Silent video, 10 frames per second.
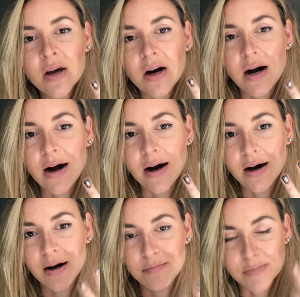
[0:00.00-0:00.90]

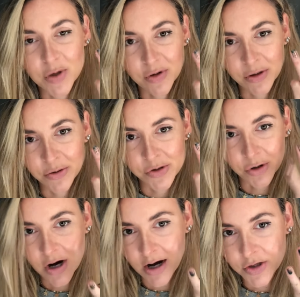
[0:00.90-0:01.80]
You can use your
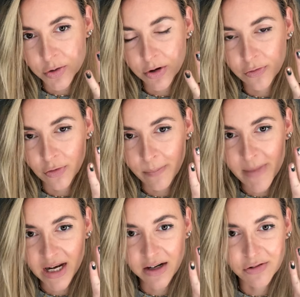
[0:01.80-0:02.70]
contour for
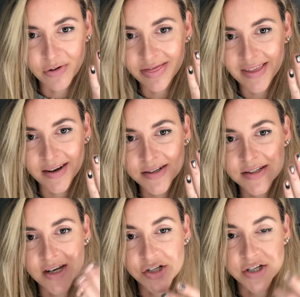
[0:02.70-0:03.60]
many different things,
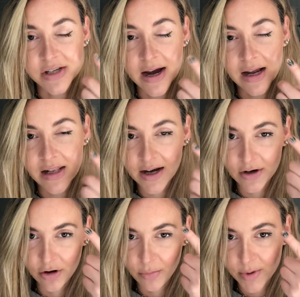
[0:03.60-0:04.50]
such as
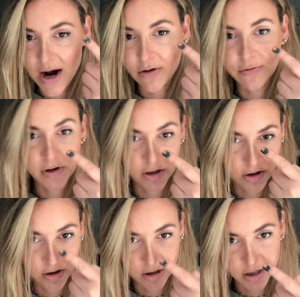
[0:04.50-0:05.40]
eyeliner, brow
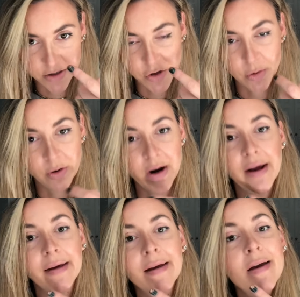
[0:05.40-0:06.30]
filler,
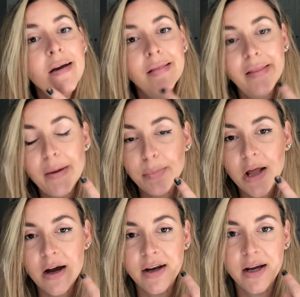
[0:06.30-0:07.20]
contouring, lip
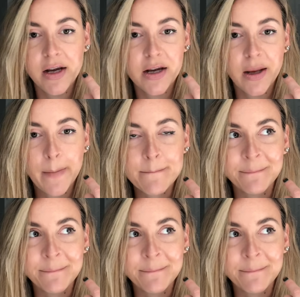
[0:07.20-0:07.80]
lining.